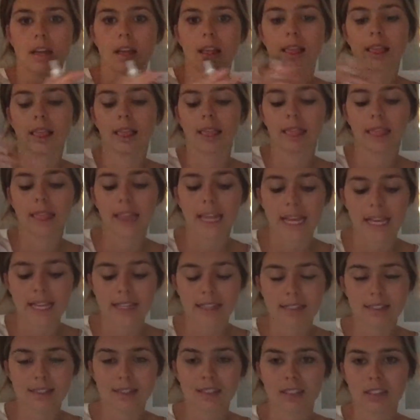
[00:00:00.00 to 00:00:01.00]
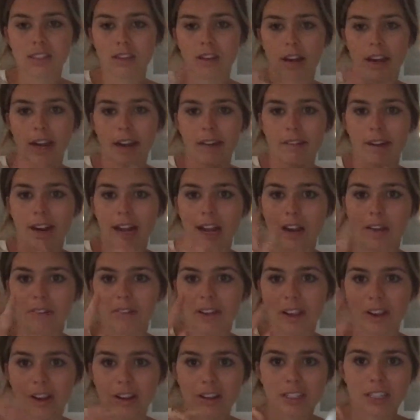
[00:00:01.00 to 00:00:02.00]
List. Sorry, I ran out of
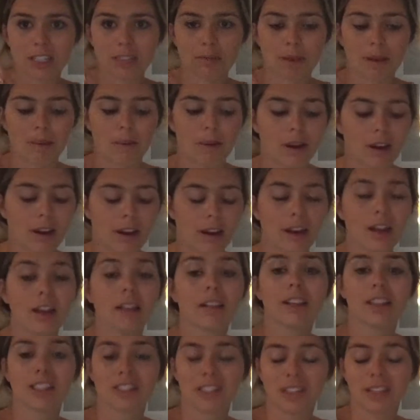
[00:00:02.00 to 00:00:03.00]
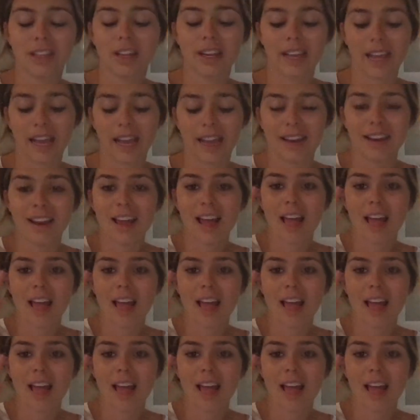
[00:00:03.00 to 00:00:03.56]
fingers because of my marker. Let's do it again.